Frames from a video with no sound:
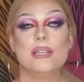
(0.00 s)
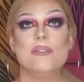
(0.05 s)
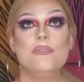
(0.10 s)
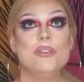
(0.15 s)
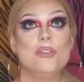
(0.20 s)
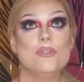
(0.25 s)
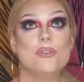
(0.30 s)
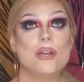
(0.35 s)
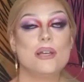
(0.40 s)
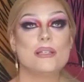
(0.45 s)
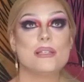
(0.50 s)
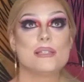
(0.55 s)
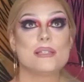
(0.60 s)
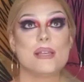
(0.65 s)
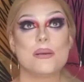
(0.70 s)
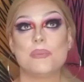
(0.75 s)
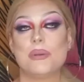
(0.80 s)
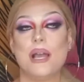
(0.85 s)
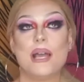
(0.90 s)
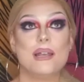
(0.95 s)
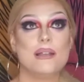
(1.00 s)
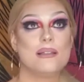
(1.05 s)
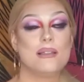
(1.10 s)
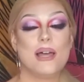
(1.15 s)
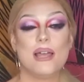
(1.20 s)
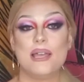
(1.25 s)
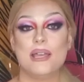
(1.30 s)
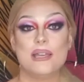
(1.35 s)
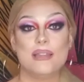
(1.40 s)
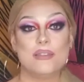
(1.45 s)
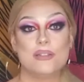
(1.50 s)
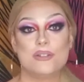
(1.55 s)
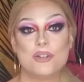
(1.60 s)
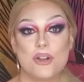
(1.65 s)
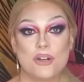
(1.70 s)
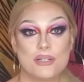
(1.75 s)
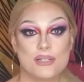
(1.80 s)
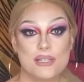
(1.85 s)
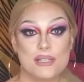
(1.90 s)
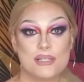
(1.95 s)
giving you guys some kind of light in the
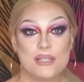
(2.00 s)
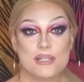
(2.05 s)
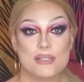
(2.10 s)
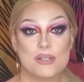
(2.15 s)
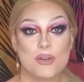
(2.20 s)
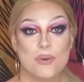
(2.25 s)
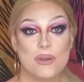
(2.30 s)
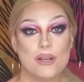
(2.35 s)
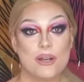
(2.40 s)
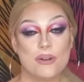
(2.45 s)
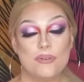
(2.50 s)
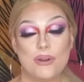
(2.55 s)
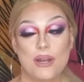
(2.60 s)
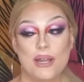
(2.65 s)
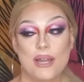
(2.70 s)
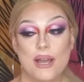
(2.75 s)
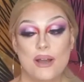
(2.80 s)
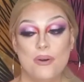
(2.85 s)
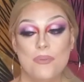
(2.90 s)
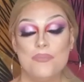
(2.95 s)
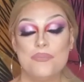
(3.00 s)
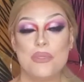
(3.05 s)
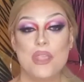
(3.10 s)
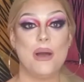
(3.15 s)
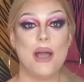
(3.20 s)
darkness that's going on right now.